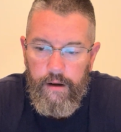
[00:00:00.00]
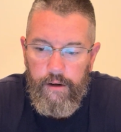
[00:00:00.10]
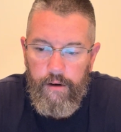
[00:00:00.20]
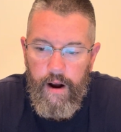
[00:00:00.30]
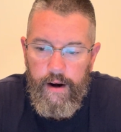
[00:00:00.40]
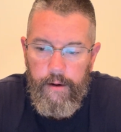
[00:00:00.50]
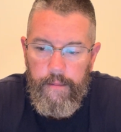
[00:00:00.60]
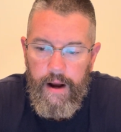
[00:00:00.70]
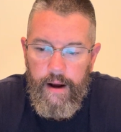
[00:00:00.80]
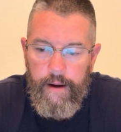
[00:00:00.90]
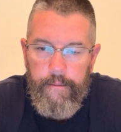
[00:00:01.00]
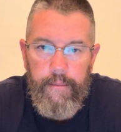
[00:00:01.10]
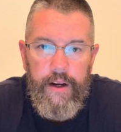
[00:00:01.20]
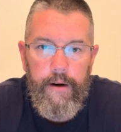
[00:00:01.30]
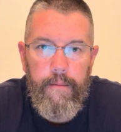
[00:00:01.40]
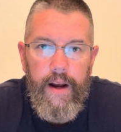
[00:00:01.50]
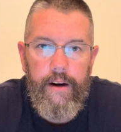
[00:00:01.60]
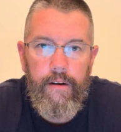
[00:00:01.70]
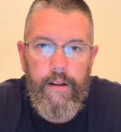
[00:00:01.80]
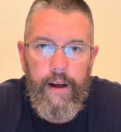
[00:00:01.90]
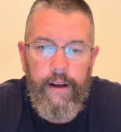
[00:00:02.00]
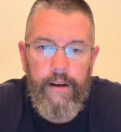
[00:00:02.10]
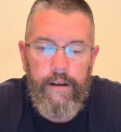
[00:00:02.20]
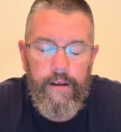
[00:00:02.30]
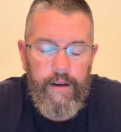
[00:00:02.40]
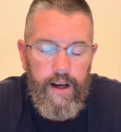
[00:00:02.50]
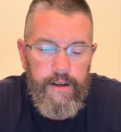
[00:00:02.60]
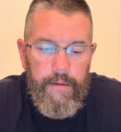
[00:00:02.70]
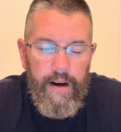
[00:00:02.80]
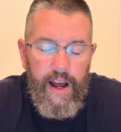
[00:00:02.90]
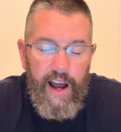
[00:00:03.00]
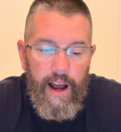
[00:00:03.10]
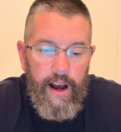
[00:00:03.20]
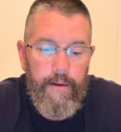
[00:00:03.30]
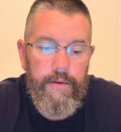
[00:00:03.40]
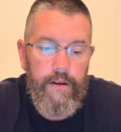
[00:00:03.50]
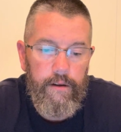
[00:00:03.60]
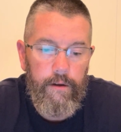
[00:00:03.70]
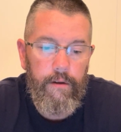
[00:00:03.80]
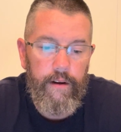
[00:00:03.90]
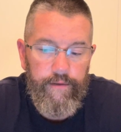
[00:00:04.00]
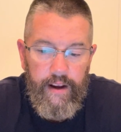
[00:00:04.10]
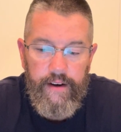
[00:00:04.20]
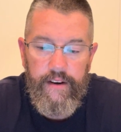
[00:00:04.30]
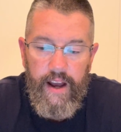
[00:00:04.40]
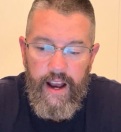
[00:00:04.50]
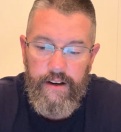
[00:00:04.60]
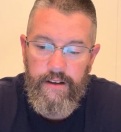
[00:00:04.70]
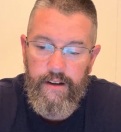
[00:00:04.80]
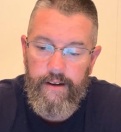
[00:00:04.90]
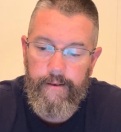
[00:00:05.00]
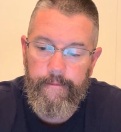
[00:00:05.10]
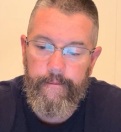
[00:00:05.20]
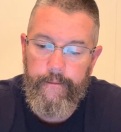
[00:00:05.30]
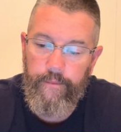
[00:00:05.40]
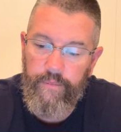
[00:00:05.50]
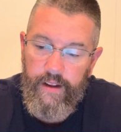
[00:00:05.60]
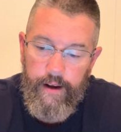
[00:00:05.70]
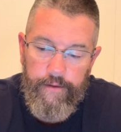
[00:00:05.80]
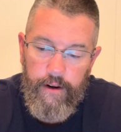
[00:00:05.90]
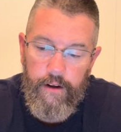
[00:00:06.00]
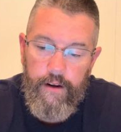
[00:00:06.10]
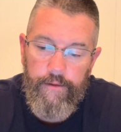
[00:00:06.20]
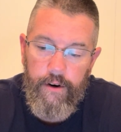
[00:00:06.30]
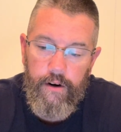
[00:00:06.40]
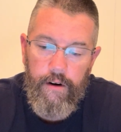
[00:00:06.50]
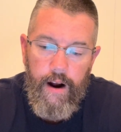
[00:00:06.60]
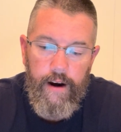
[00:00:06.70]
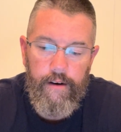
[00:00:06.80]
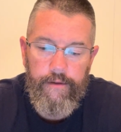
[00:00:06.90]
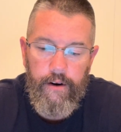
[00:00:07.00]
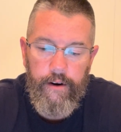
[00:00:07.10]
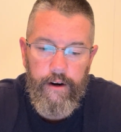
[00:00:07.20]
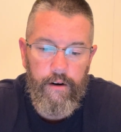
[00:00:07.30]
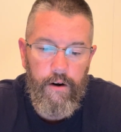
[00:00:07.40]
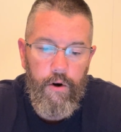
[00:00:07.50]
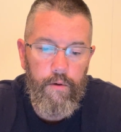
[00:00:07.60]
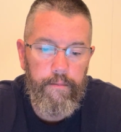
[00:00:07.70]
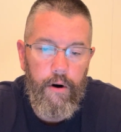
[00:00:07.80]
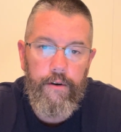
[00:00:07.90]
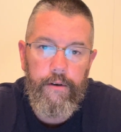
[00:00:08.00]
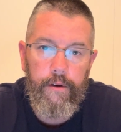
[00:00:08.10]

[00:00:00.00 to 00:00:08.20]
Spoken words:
grinder by Meet Your Maker that has been absolutely fantastic. If you're looking for a grinder for your home personal